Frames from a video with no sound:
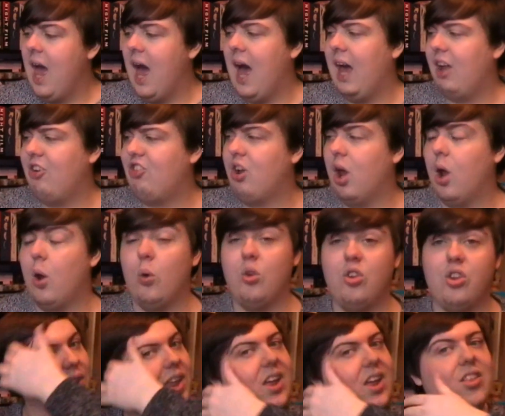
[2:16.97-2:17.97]
I
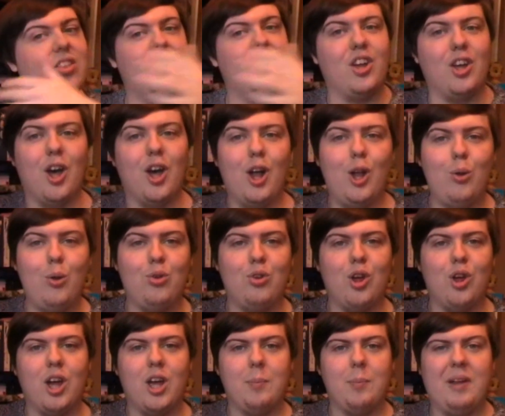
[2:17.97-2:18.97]
chose The Girl Who
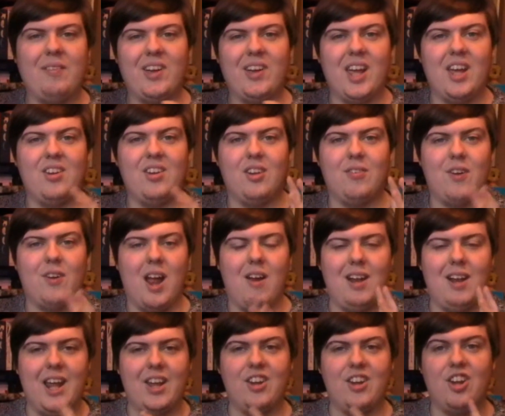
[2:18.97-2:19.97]
Circumnavigated
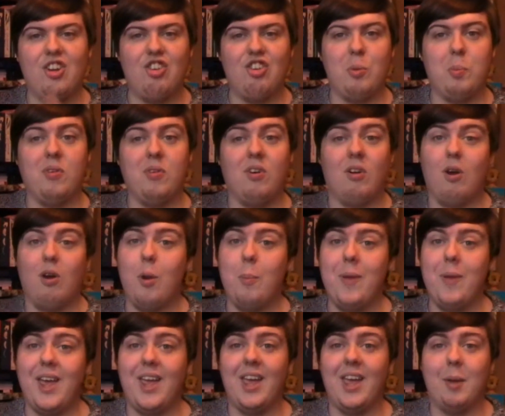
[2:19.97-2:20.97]
Fairyland in a Ship of Her Own
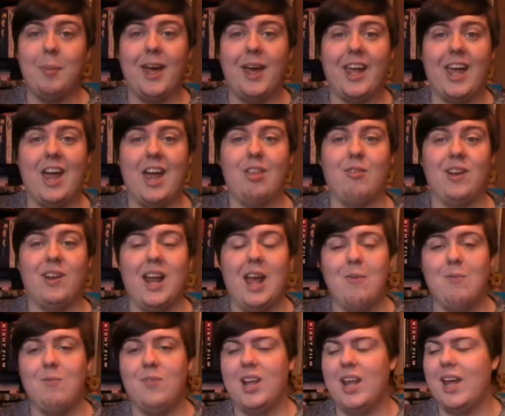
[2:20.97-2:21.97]
Making by Catherine
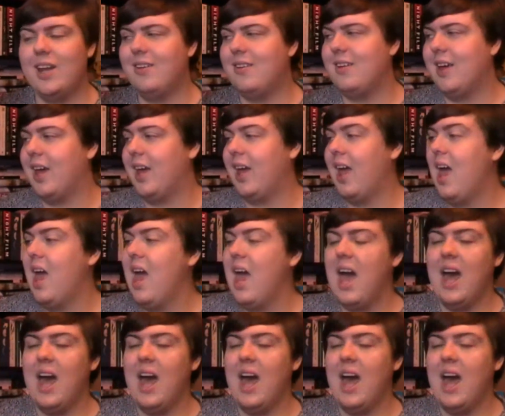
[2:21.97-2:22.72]
M. Valente.